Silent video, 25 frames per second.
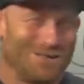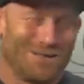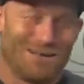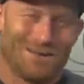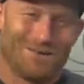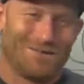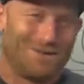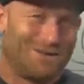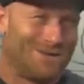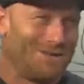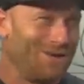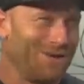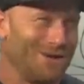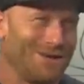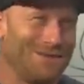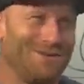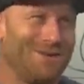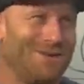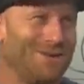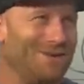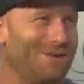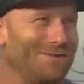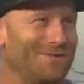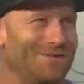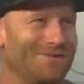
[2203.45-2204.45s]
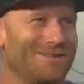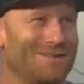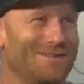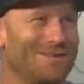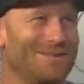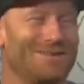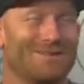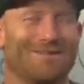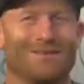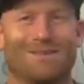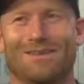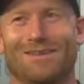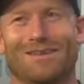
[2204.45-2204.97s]
I mean, like, you know,
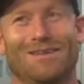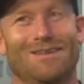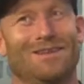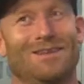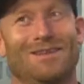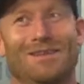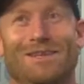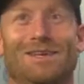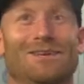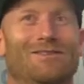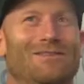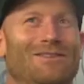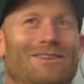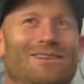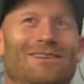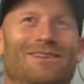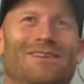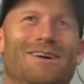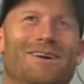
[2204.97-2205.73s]
just living.